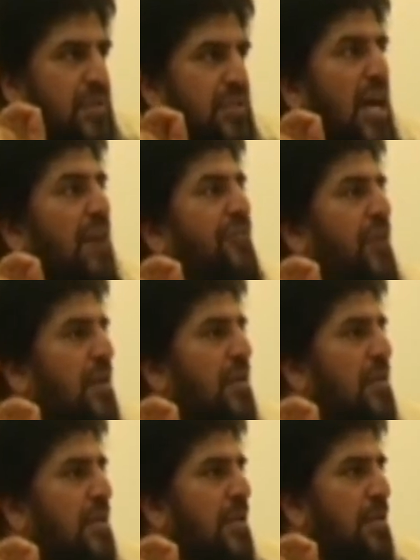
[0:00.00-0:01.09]
Ja'far
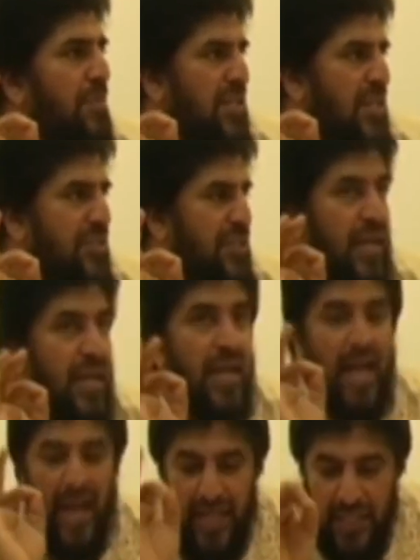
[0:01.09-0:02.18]
Majlisi.
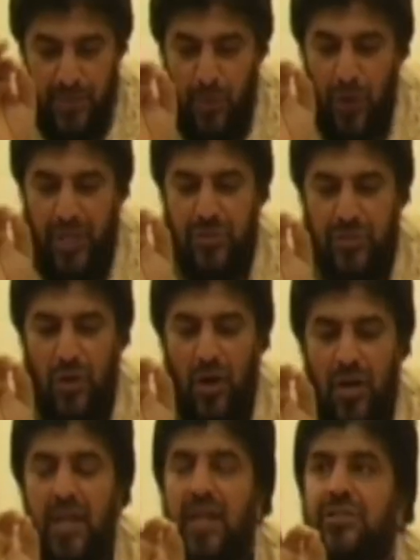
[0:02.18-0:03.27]
And his book is
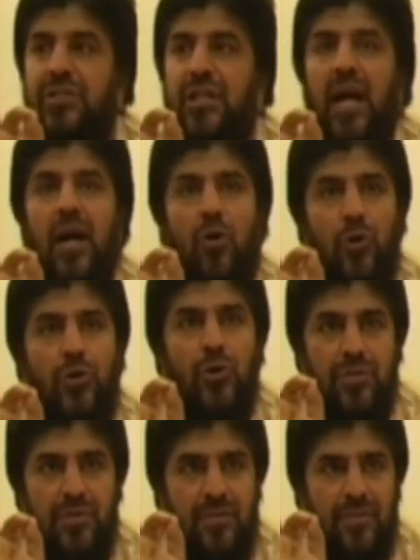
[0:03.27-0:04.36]
called Jila Uyun.